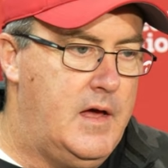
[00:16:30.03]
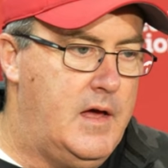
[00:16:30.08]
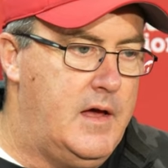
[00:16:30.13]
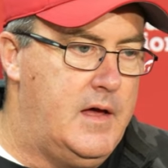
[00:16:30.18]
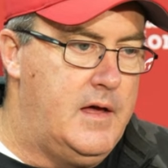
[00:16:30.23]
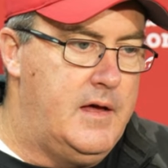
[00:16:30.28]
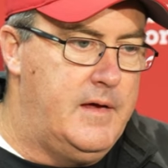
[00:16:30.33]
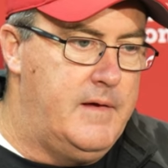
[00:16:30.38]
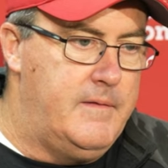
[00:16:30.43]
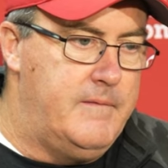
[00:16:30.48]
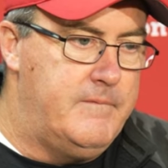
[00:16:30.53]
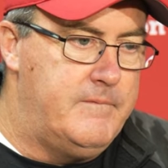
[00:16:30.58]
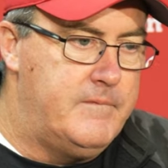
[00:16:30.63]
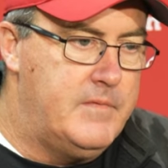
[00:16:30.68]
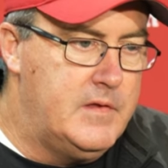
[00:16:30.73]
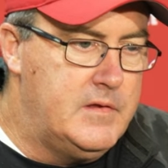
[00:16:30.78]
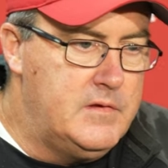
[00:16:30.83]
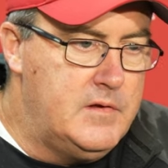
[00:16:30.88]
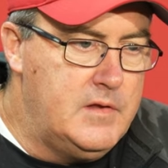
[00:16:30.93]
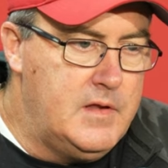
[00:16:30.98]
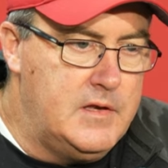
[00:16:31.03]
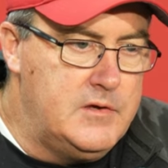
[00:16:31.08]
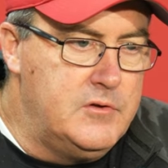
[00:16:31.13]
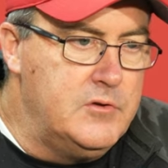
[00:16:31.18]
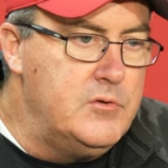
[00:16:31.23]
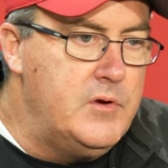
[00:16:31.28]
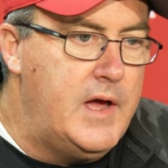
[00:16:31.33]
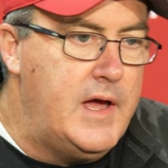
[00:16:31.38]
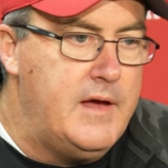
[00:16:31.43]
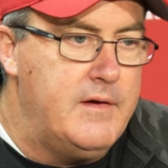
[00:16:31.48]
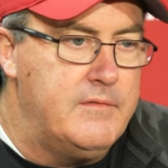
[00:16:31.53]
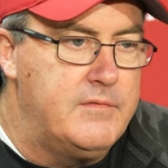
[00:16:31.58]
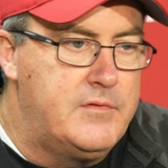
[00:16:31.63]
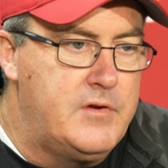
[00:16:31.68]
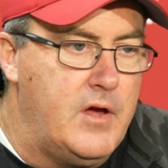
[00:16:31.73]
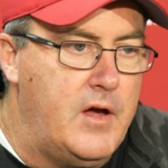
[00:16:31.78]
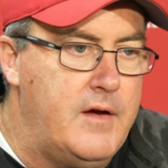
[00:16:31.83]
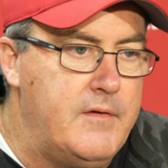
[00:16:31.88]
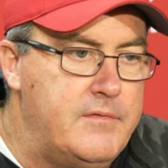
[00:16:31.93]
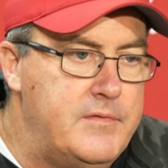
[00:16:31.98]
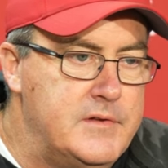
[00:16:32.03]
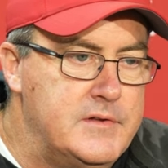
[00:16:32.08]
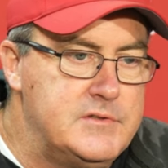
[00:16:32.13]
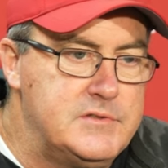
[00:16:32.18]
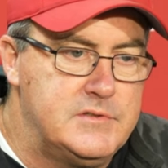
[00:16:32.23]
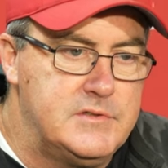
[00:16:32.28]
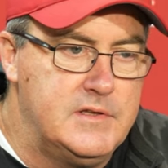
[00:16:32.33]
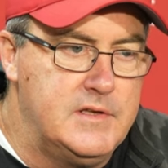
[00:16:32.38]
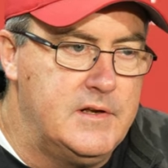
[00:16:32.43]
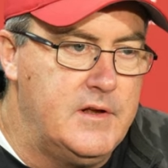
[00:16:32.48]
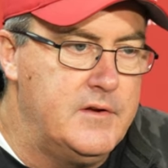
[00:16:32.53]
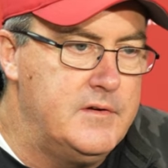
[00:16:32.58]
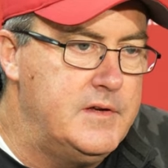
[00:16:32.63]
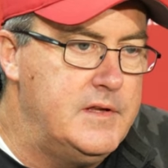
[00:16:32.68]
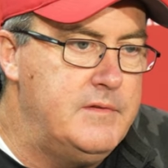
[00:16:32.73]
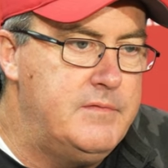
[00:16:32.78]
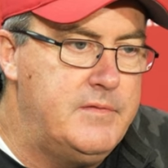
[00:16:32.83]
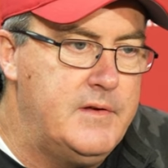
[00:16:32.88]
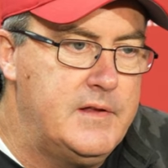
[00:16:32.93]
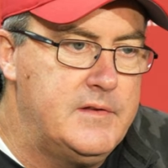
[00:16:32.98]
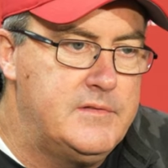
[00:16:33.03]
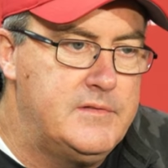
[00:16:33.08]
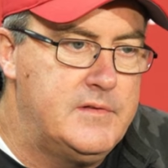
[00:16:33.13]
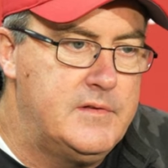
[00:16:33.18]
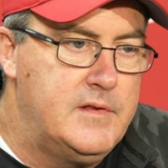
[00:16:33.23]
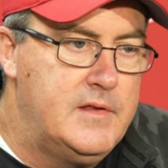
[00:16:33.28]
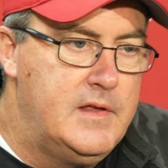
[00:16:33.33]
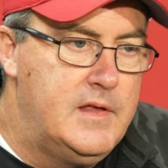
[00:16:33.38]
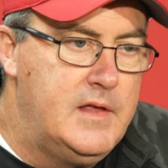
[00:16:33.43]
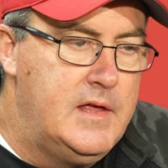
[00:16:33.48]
I do have confidence in our defense,